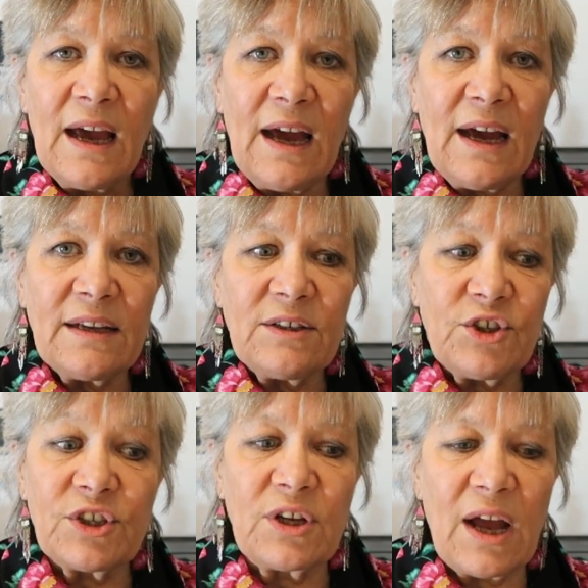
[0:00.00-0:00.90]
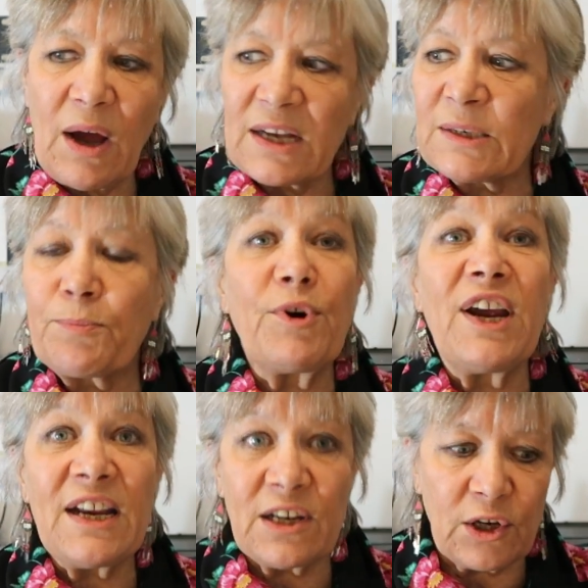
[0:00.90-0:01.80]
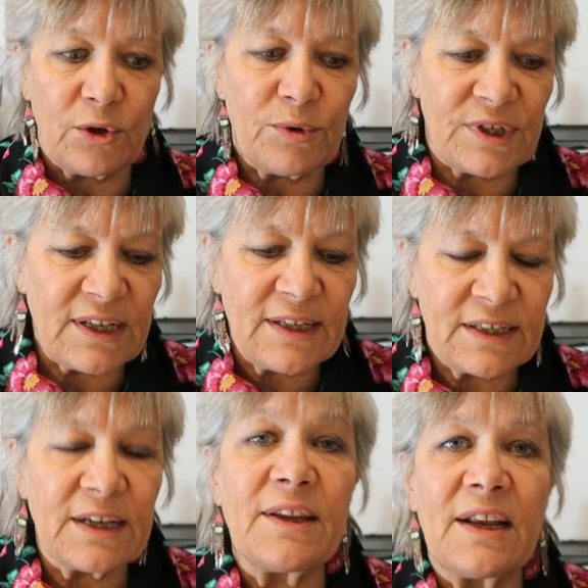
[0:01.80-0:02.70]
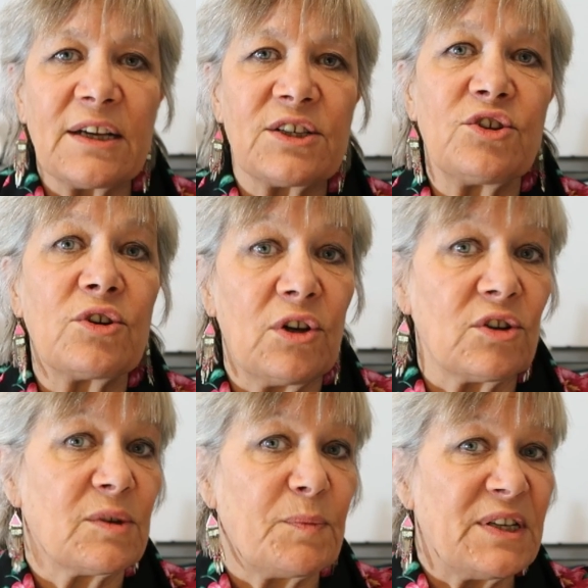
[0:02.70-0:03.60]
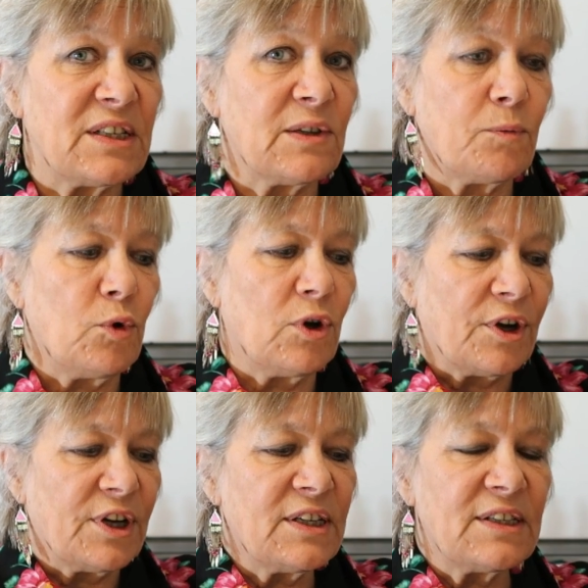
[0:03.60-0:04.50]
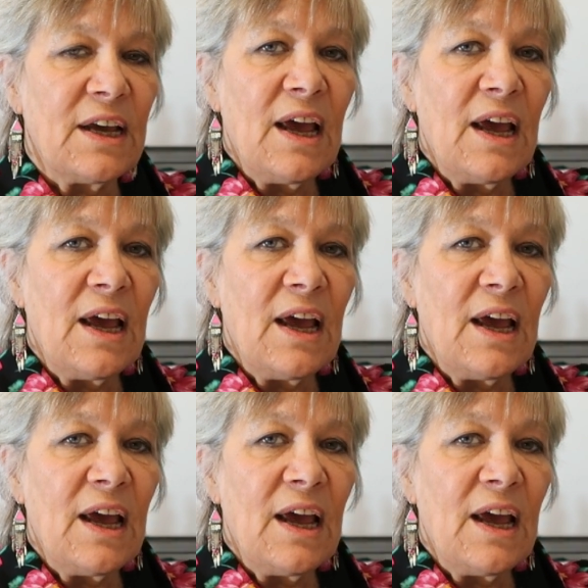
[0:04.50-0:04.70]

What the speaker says: and I sprayed glued it, and then I stuck lots of pieces of wool on it.